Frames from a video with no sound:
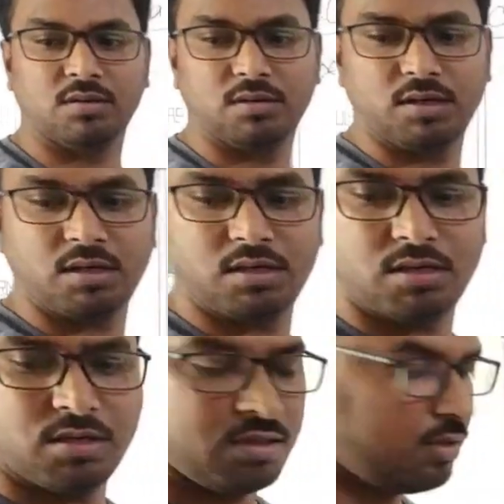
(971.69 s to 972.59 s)
Okay,
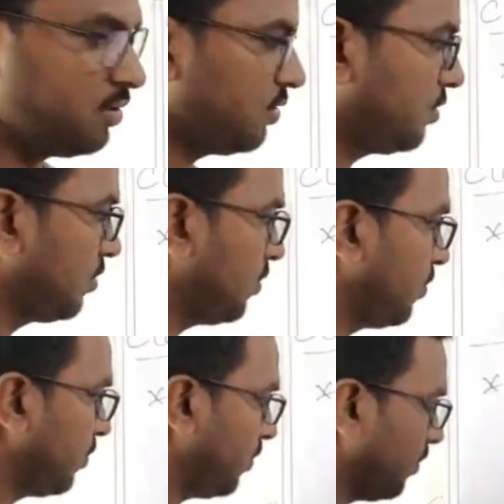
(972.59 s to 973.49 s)
so
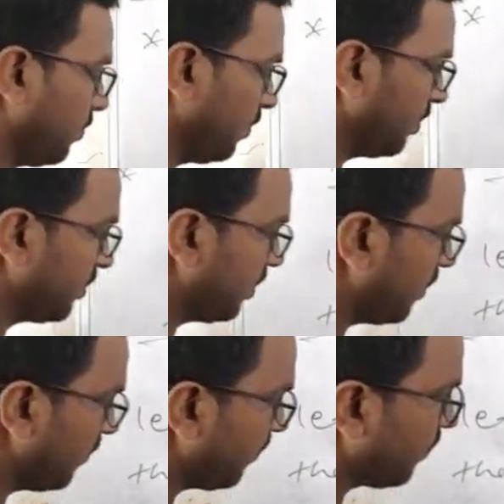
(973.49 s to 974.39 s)
we'll
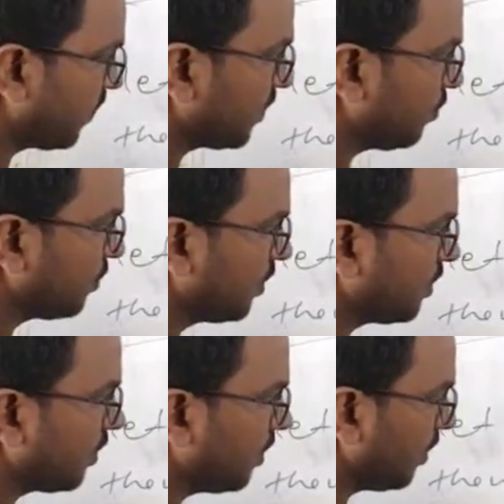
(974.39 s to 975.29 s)
see, suppose these are the